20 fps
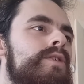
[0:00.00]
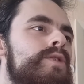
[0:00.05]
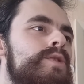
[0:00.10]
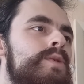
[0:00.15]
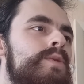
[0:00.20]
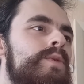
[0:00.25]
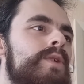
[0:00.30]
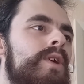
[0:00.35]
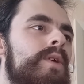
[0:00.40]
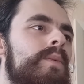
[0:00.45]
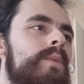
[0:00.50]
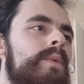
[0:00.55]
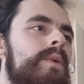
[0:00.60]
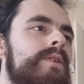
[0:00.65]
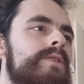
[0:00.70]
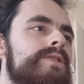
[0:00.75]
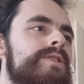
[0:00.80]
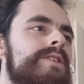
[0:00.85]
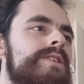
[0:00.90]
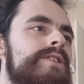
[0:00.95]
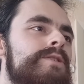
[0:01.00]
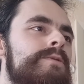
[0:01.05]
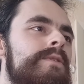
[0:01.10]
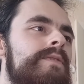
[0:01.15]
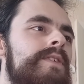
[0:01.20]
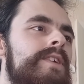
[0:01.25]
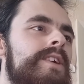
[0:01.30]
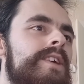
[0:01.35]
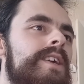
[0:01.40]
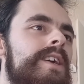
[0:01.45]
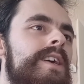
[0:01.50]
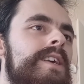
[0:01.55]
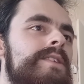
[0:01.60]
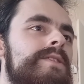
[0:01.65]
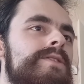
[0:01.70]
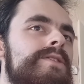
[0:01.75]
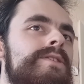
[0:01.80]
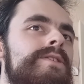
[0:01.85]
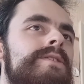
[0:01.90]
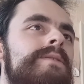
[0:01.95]
Do not watch this with your
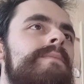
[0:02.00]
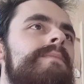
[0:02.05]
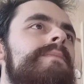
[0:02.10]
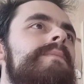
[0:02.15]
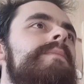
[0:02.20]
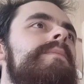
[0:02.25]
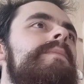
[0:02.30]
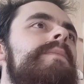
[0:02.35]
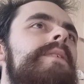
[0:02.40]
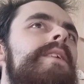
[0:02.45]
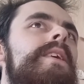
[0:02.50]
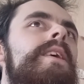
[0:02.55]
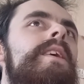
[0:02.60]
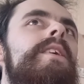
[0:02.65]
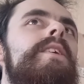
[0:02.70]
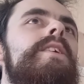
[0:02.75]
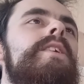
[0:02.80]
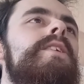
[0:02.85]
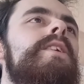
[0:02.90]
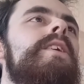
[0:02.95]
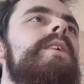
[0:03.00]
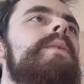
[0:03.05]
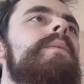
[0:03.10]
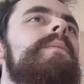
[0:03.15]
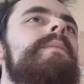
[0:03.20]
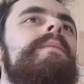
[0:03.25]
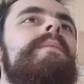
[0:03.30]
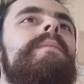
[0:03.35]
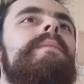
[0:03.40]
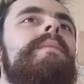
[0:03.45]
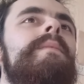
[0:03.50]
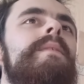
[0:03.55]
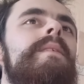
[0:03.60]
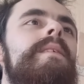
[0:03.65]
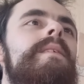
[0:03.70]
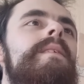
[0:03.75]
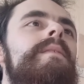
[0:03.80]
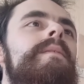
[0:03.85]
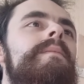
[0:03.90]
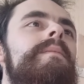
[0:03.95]
kids. You know,
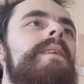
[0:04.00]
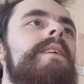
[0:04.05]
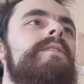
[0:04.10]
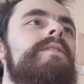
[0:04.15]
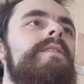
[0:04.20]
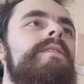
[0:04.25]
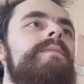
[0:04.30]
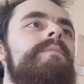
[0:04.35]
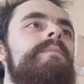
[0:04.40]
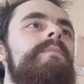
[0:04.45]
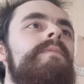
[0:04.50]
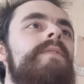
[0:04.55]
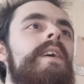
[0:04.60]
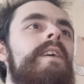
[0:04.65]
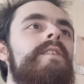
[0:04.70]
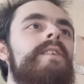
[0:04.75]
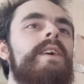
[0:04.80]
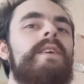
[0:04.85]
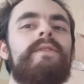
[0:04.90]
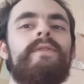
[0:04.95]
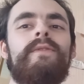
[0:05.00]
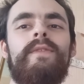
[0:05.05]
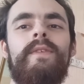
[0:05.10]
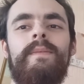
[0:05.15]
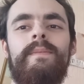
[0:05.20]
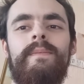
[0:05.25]
that's it. Fair enough.